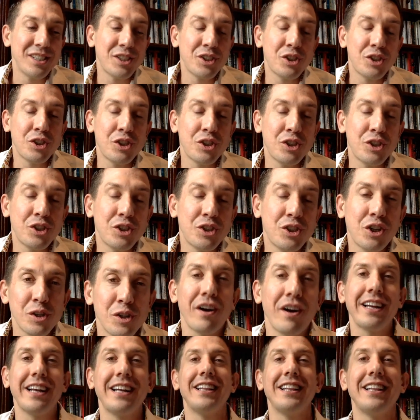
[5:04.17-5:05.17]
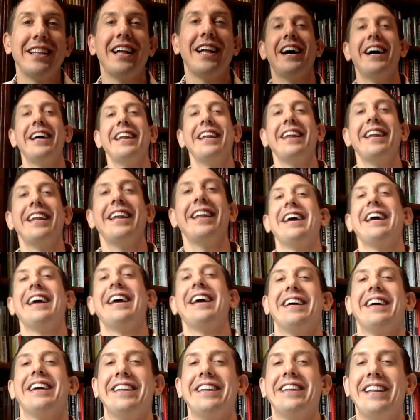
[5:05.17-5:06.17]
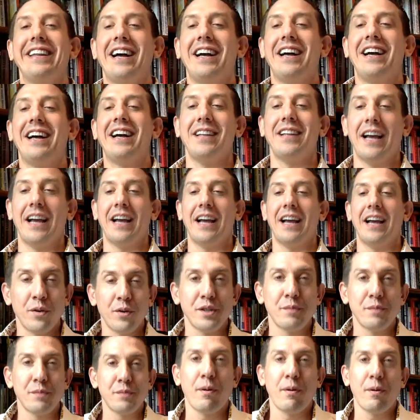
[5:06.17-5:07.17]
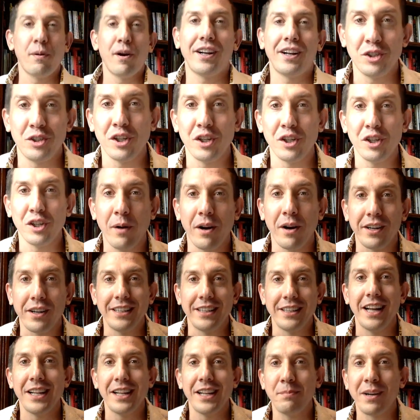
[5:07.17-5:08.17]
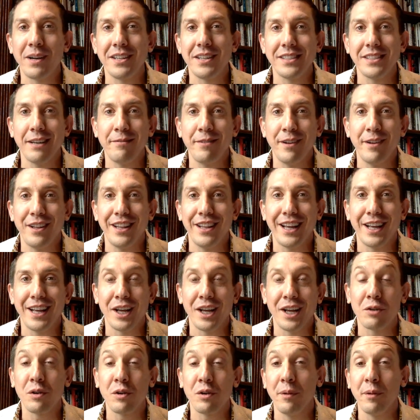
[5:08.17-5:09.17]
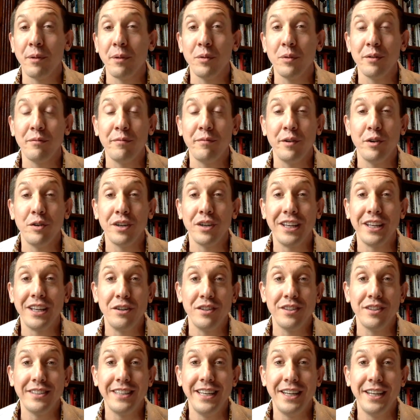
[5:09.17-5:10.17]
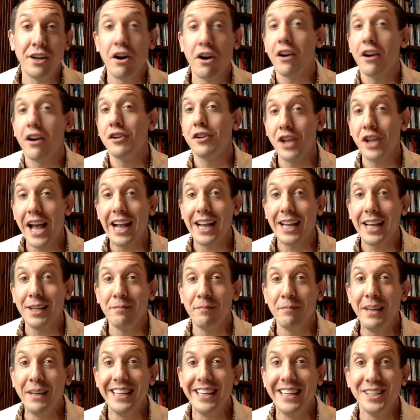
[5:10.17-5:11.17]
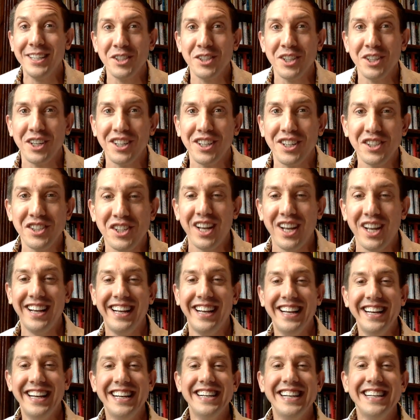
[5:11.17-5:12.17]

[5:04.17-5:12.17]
this church parking lot, and I, I, would always park in church parking lots because I felt like a criminal would feel guilty carjacking me in a church.